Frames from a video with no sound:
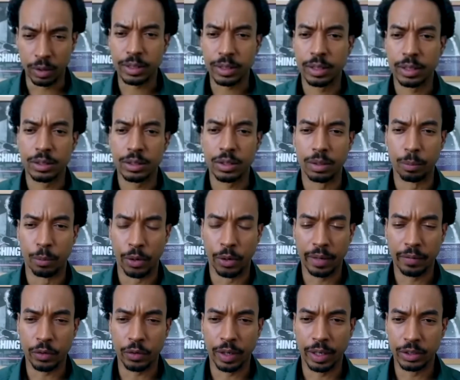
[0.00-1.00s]
You're listening
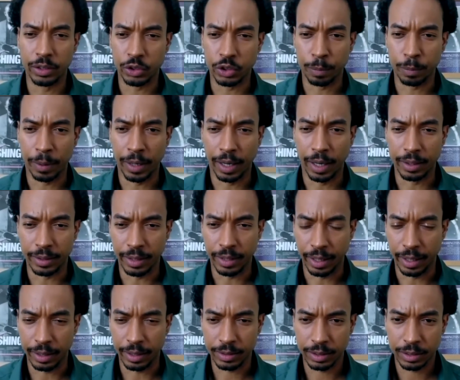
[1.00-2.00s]
to the Braver Angels
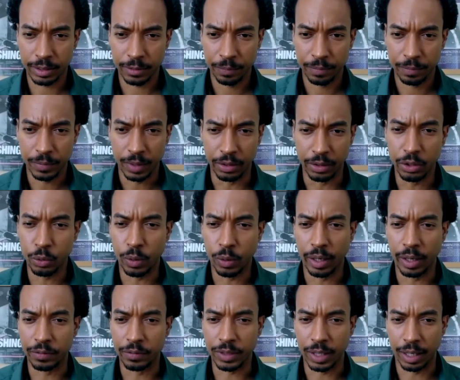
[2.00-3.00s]
podcast,
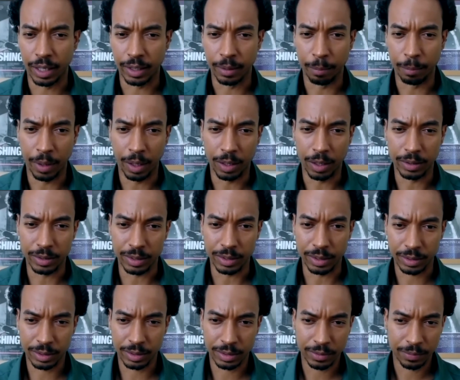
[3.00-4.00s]
a new way of talking
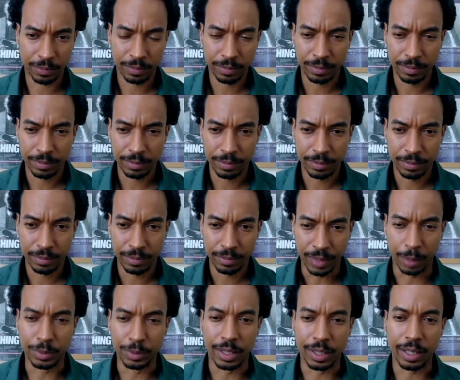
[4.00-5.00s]
politics.
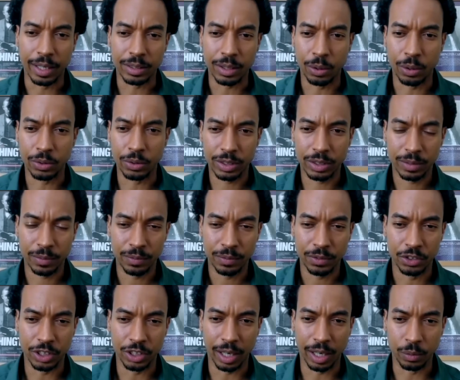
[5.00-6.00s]
I'm today's
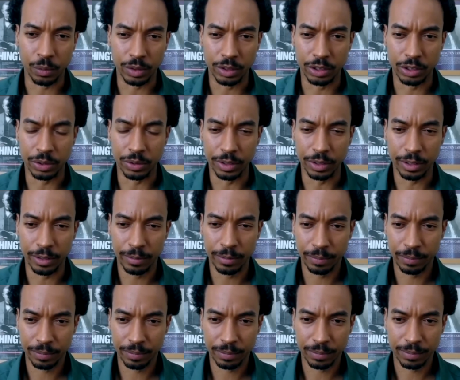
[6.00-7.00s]
host, John Wood
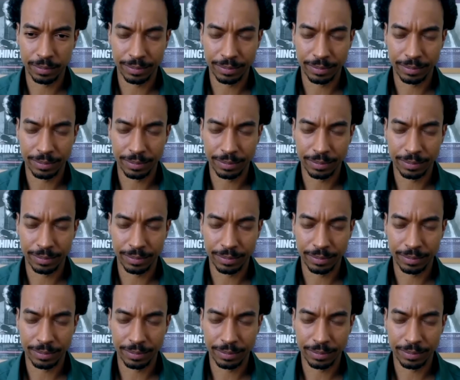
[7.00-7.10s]
Jr.